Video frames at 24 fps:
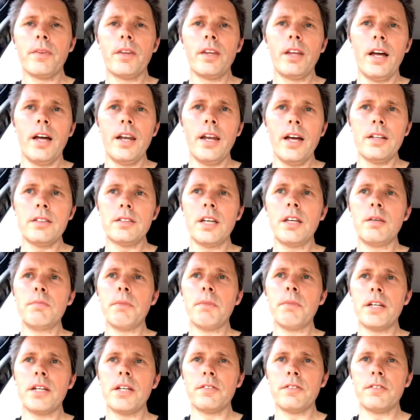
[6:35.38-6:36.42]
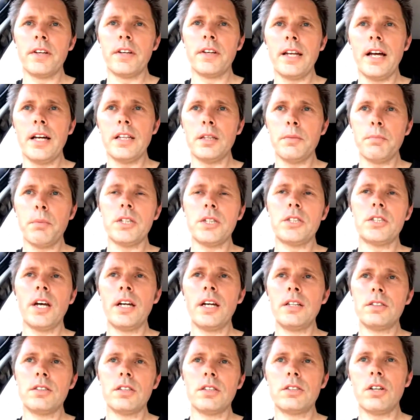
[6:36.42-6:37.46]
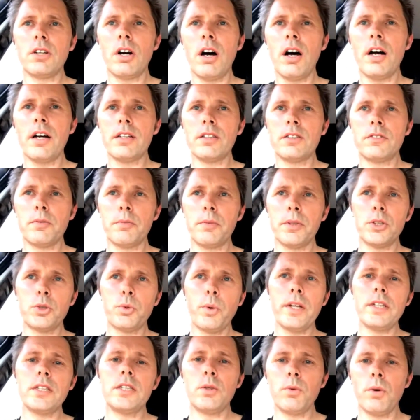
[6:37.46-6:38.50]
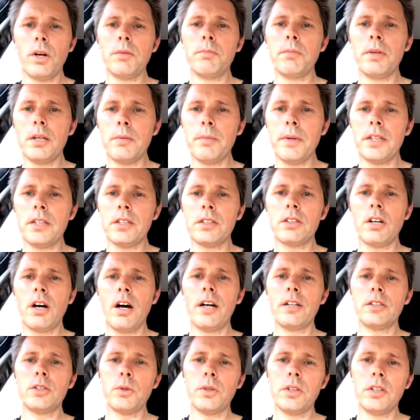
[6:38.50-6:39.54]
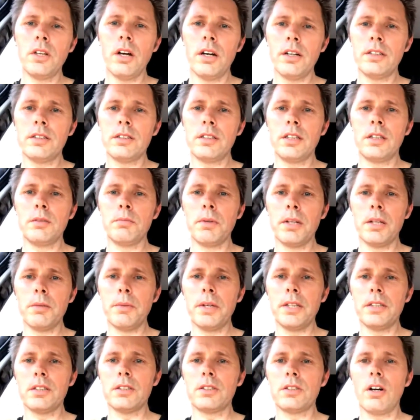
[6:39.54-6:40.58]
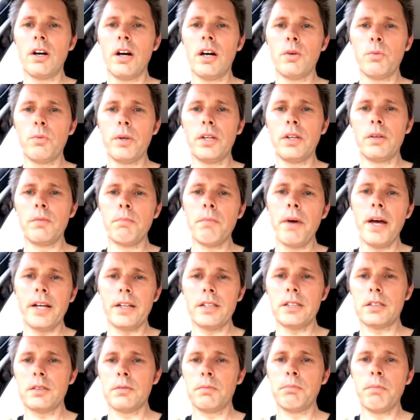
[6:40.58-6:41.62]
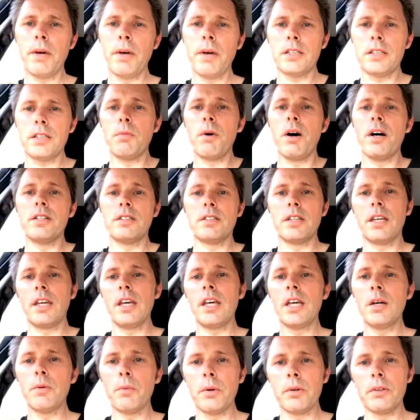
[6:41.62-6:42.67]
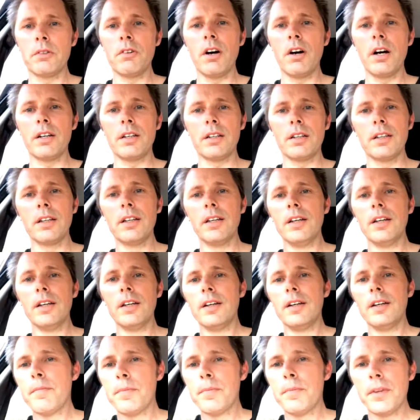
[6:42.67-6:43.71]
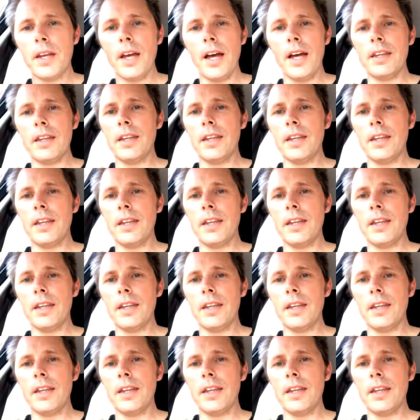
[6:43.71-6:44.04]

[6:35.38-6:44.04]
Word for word: And our team manager figured out that by changing the tires from a 21 millimeter tire to a 19 millimeter tire, we could max maximize the gear we were riding, and